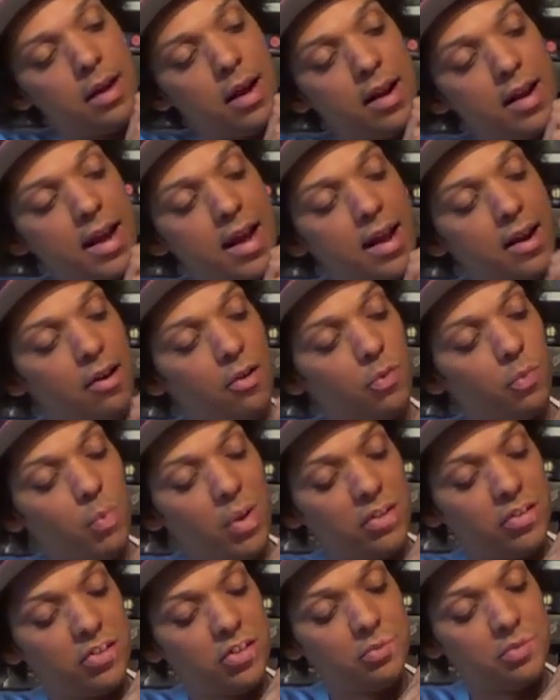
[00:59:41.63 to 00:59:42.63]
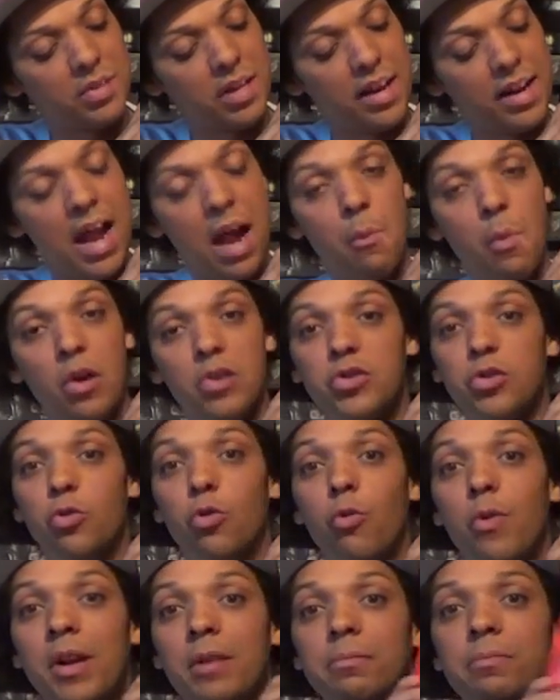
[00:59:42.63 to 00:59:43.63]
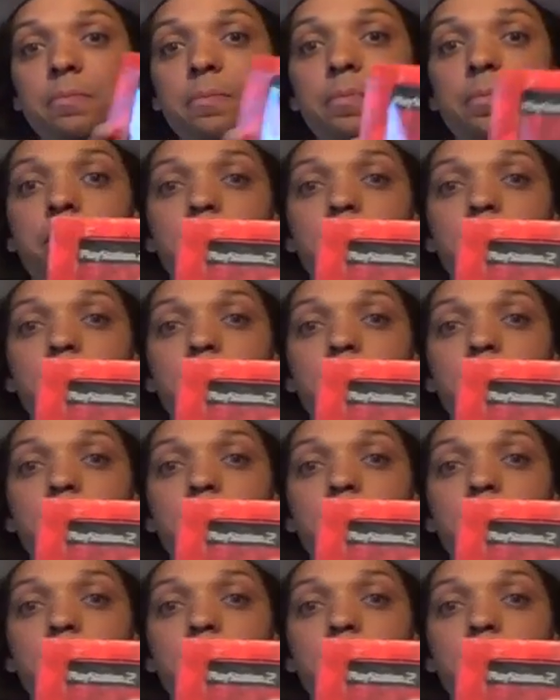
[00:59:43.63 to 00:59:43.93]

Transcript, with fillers: And then I'll message him saying how much all in